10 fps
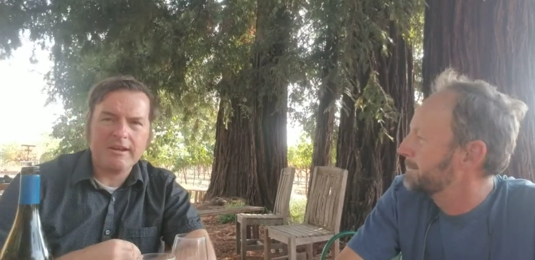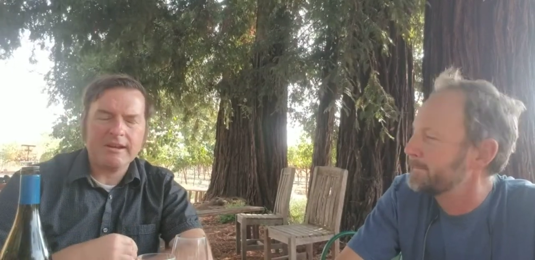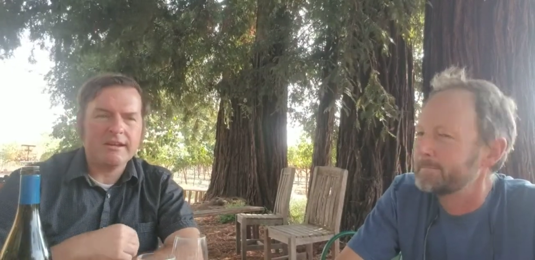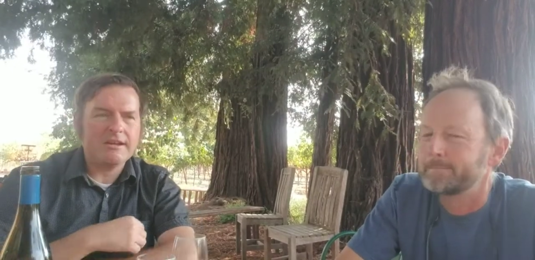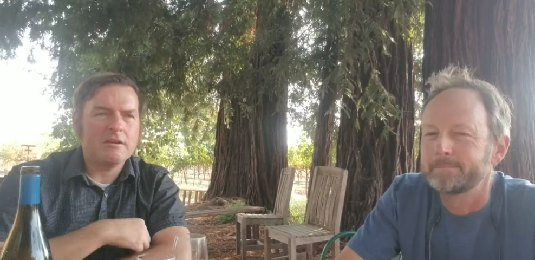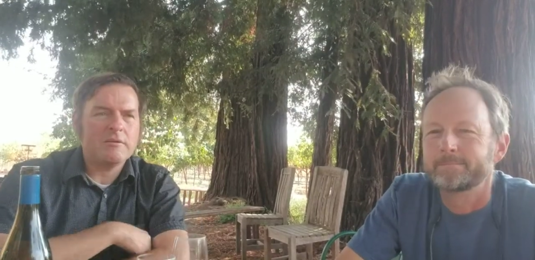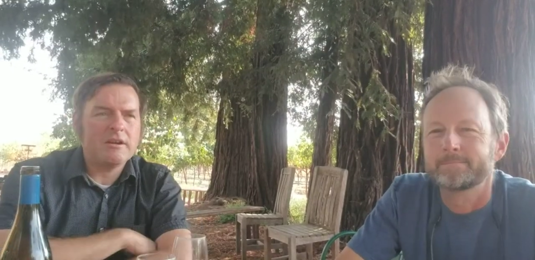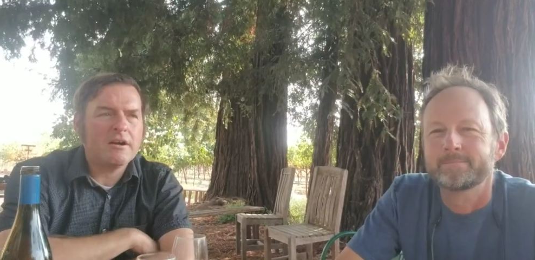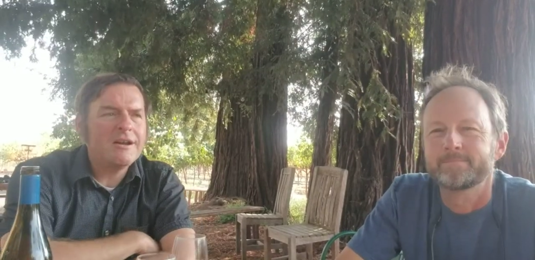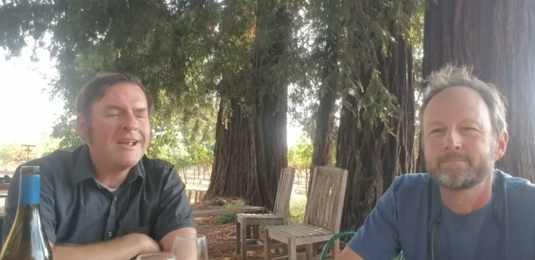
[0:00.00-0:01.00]
Speaker 1: and here we
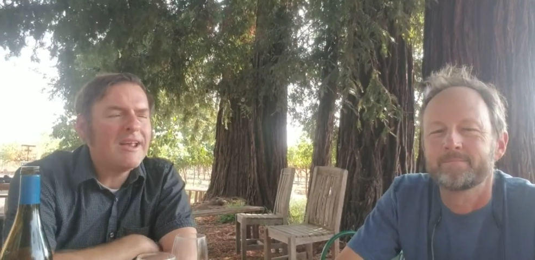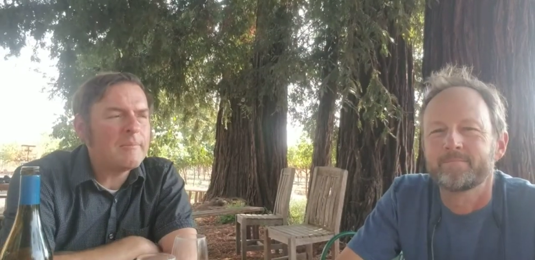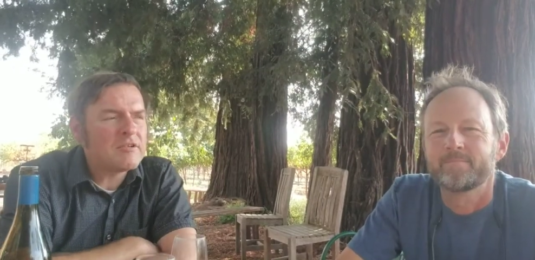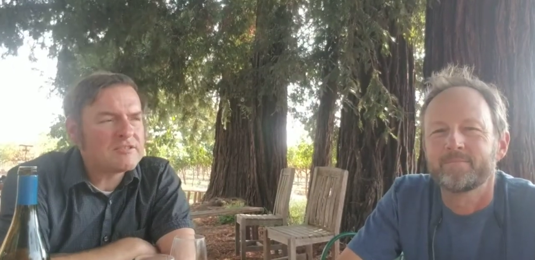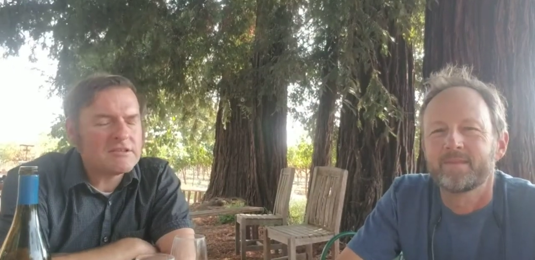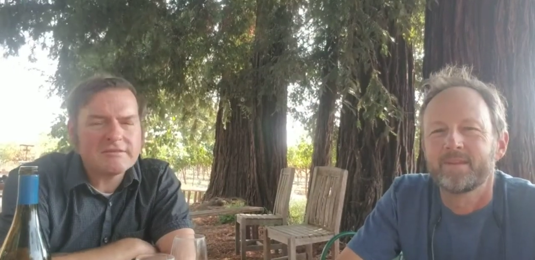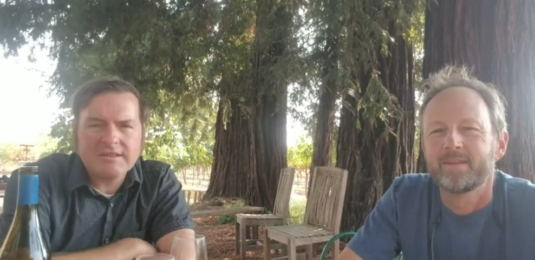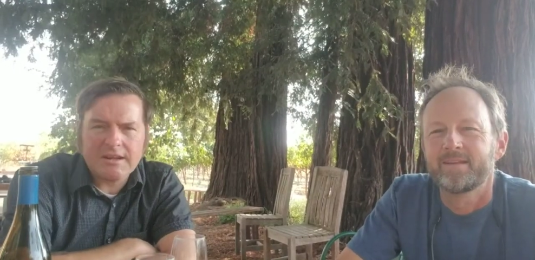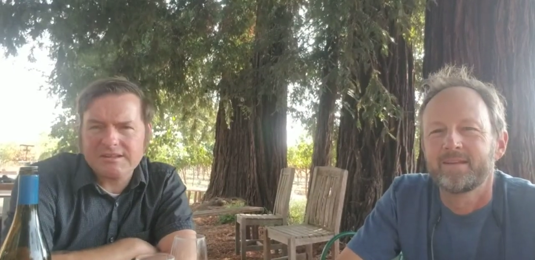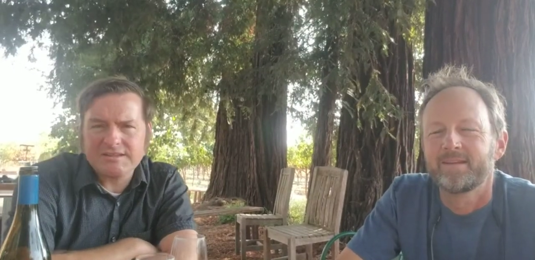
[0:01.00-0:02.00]
are. It preserves
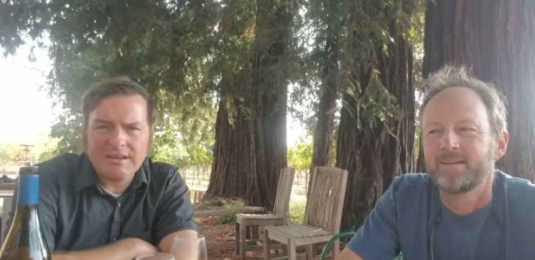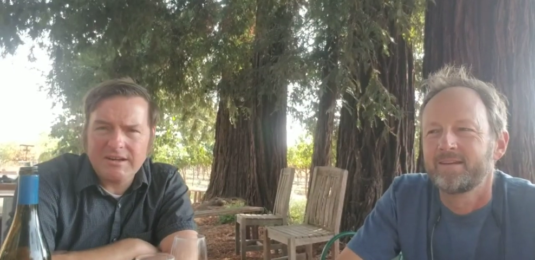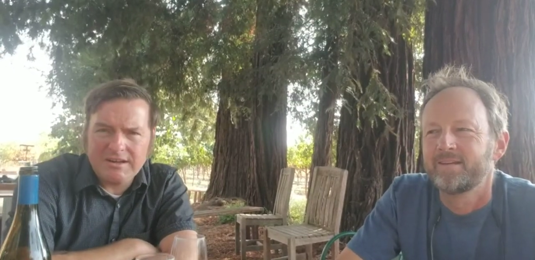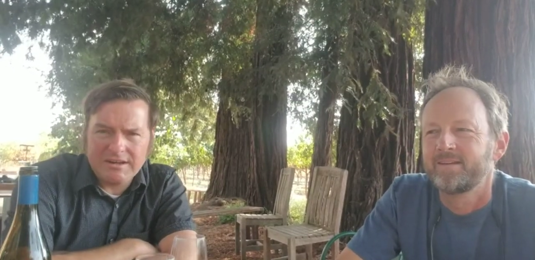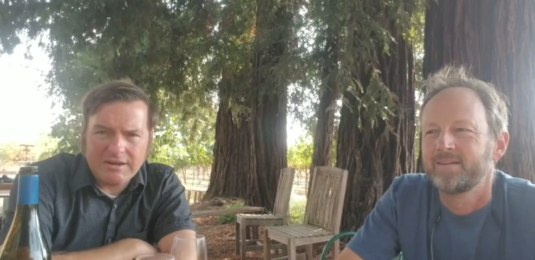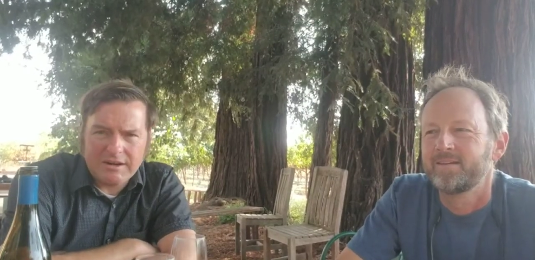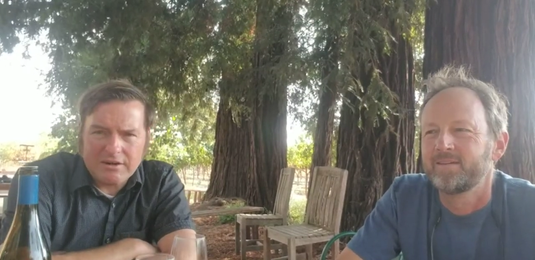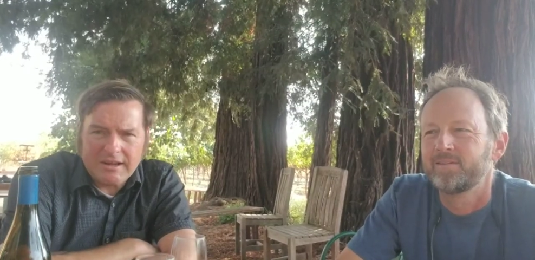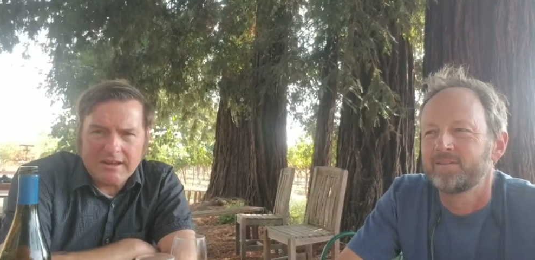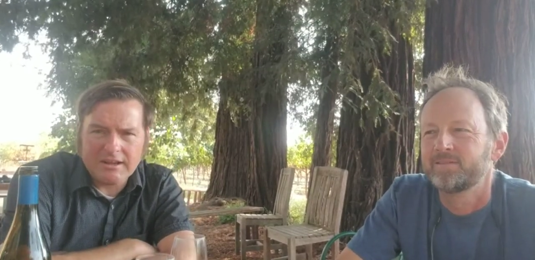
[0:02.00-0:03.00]
that acidity in there,
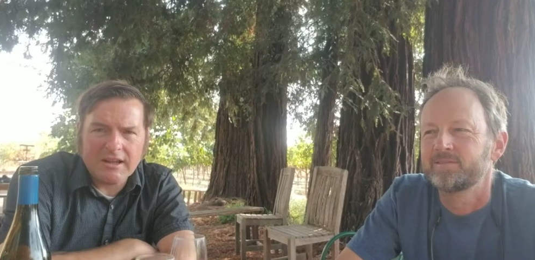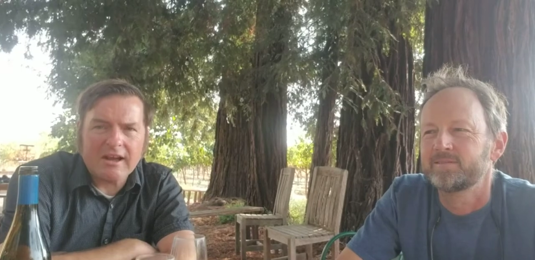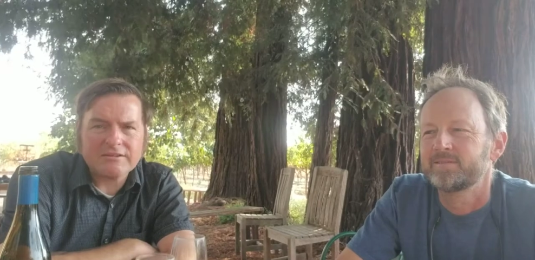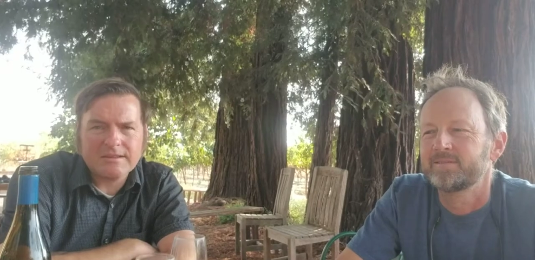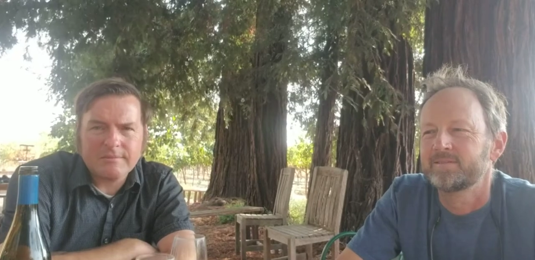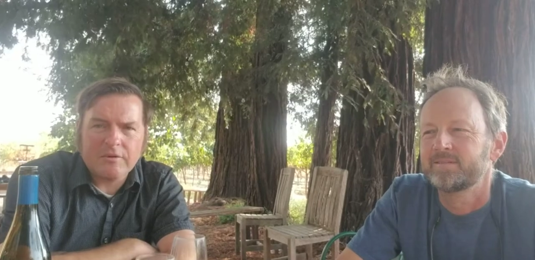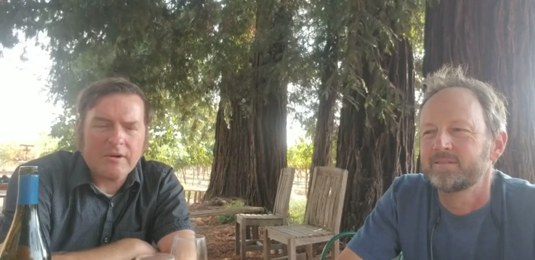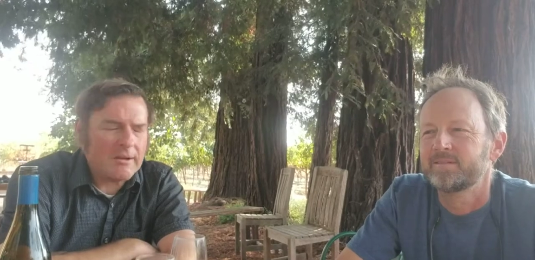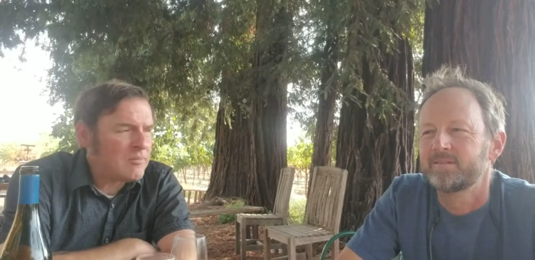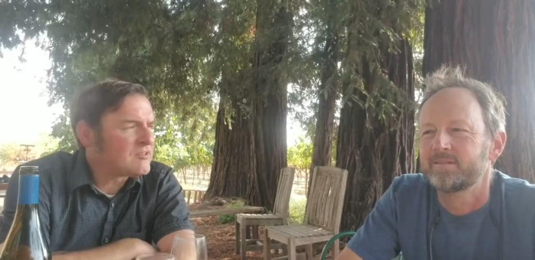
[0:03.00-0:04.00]
and it allows them to ripen